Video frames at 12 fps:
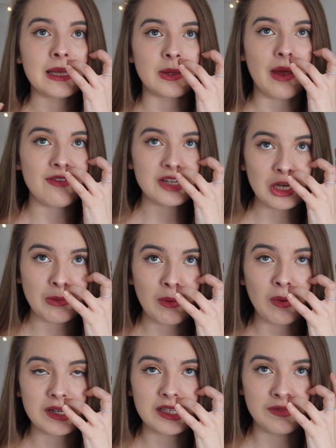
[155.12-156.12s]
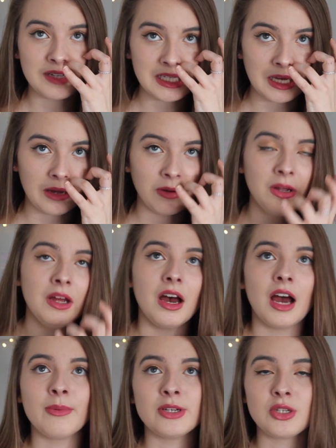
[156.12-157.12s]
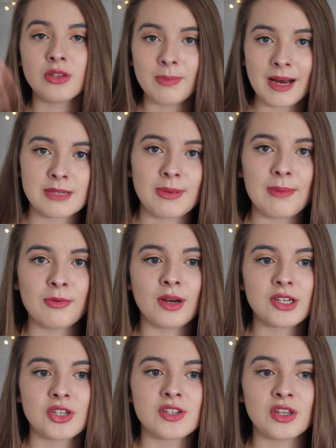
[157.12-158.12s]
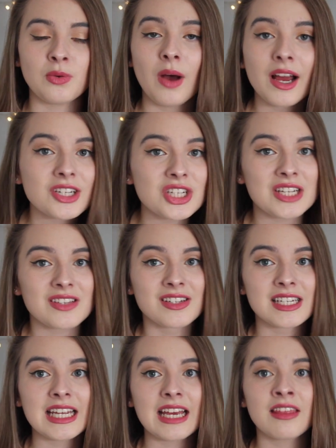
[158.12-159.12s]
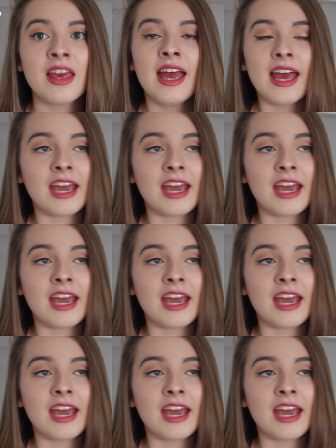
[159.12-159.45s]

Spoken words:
So every time I watched the video, I would do the past paper questions and the worksheets underneath.